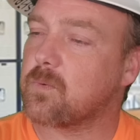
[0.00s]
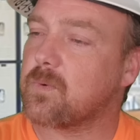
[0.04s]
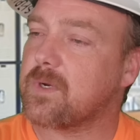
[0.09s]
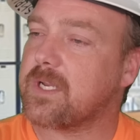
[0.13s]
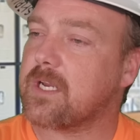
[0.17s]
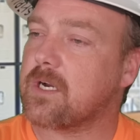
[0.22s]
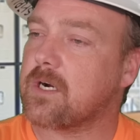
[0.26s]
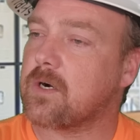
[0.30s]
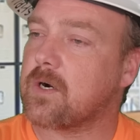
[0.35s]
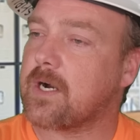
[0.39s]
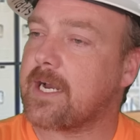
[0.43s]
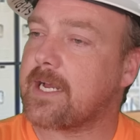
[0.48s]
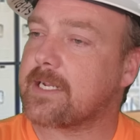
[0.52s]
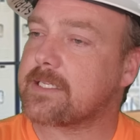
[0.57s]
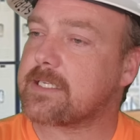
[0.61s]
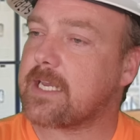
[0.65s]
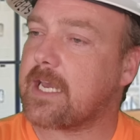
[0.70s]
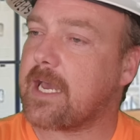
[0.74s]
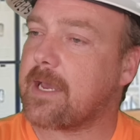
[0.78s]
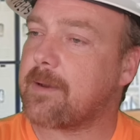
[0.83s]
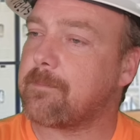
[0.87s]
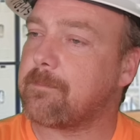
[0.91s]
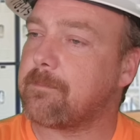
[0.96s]
we gonna have to
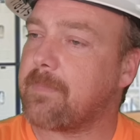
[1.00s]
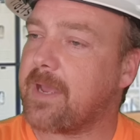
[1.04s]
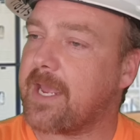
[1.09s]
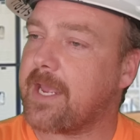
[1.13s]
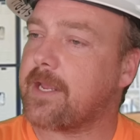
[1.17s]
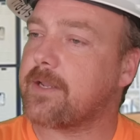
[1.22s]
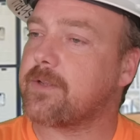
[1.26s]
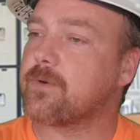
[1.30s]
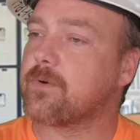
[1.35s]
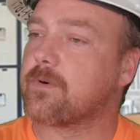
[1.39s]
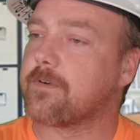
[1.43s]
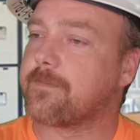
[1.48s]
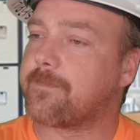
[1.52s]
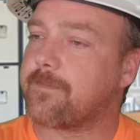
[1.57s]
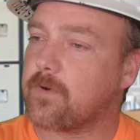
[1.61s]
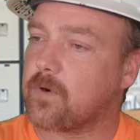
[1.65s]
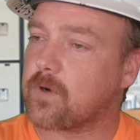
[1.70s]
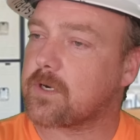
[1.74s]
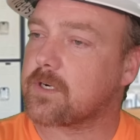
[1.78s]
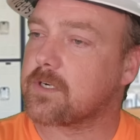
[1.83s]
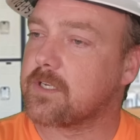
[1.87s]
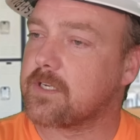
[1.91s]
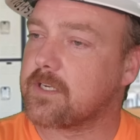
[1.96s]
have manual
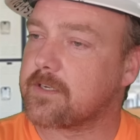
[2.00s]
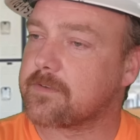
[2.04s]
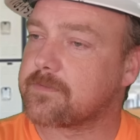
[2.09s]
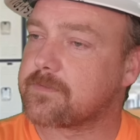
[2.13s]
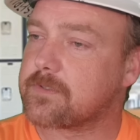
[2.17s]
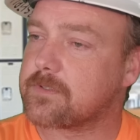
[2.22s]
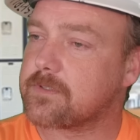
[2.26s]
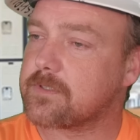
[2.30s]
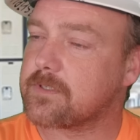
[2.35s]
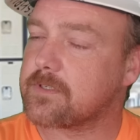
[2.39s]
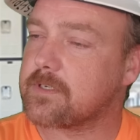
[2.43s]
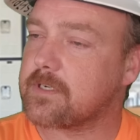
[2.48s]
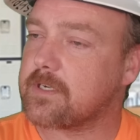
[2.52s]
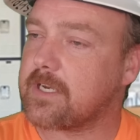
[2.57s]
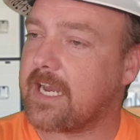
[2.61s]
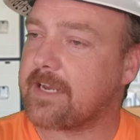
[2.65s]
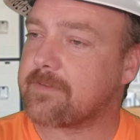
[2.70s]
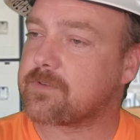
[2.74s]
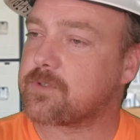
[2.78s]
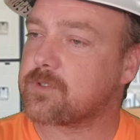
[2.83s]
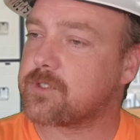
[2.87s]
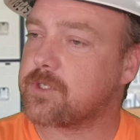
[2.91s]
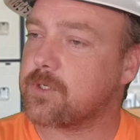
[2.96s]
forklifts
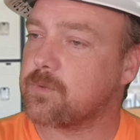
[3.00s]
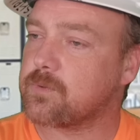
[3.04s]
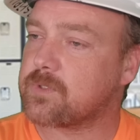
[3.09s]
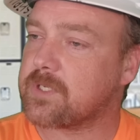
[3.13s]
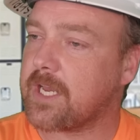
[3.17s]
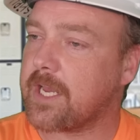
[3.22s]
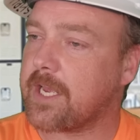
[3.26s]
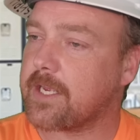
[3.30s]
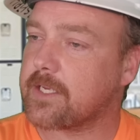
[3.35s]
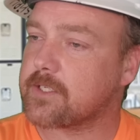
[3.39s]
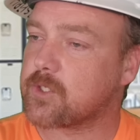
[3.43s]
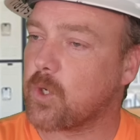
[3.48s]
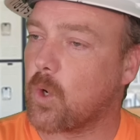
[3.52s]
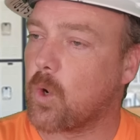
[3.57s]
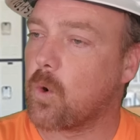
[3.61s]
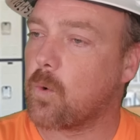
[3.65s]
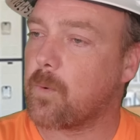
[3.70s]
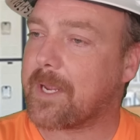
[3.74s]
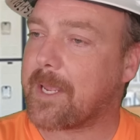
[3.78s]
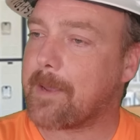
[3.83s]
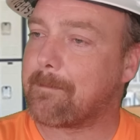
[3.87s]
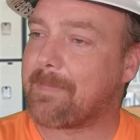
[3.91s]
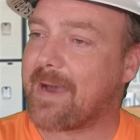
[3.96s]
after 2 tanks, or
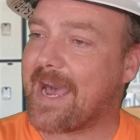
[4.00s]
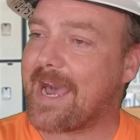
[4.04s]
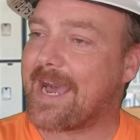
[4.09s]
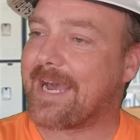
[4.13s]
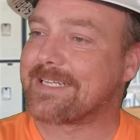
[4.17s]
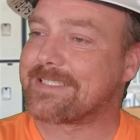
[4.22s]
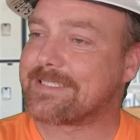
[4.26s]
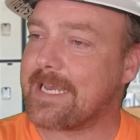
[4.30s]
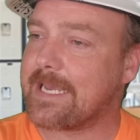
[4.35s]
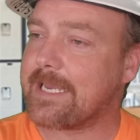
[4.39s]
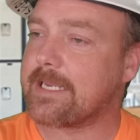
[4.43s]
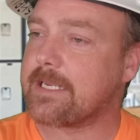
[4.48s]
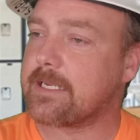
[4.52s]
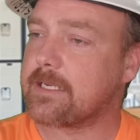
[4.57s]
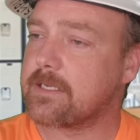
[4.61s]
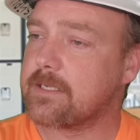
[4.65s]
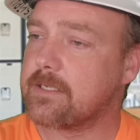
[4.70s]
we can buy a tank.